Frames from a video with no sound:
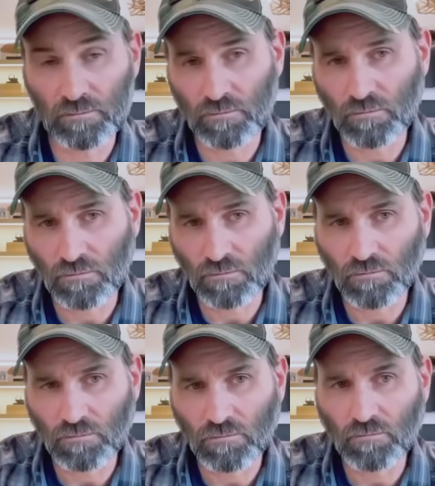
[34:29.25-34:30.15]

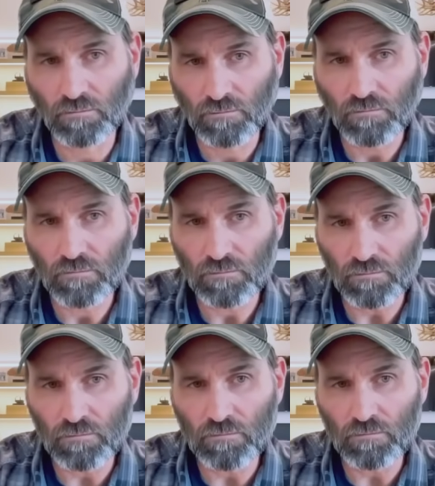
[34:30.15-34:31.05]

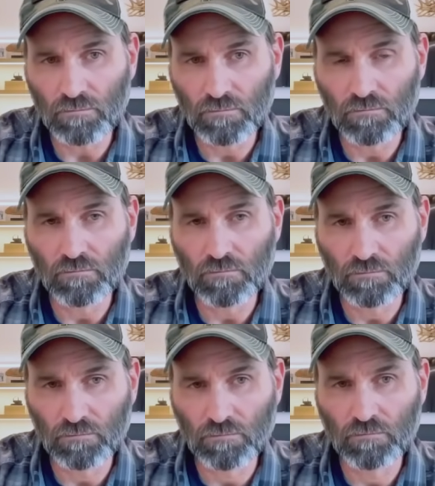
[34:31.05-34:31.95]

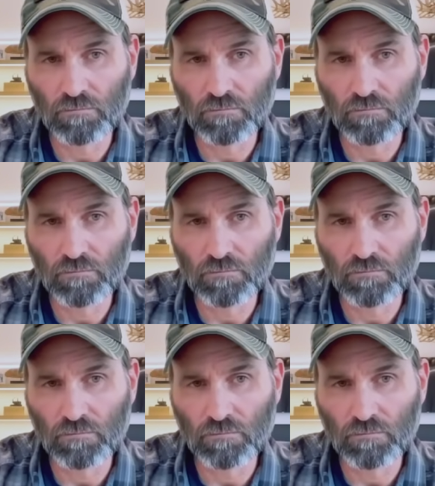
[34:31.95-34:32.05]
(not speaking)